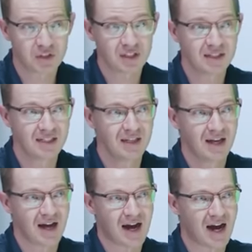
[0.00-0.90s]
And personally,
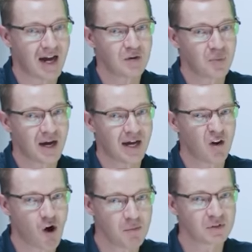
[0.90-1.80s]
I
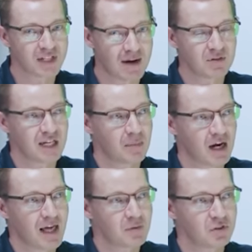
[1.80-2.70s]
buy almost everything I
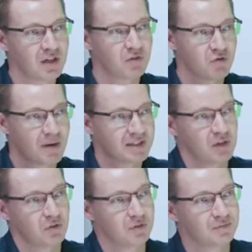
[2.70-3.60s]
buy on Amazon from my cell